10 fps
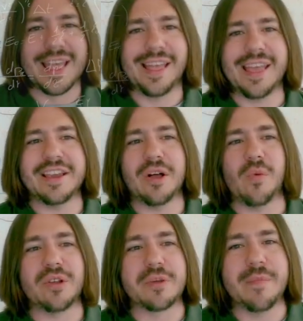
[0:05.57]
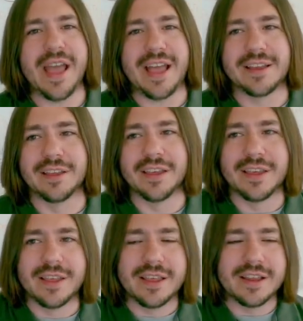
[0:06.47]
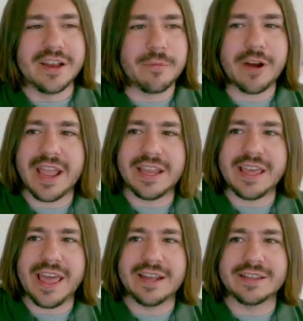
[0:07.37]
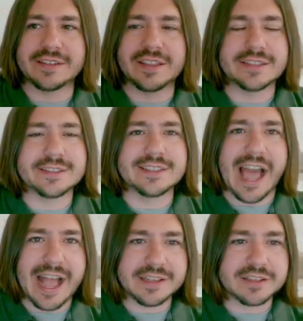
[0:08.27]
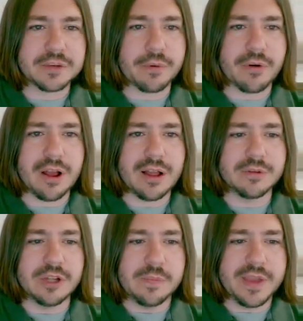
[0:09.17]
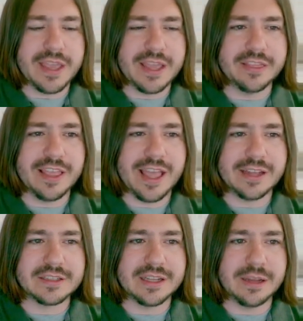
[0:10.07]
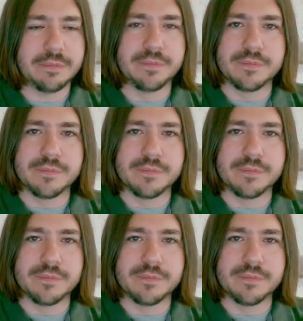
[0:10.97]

Hey y'all, welcome back. Number 88 is the last problem in that uh,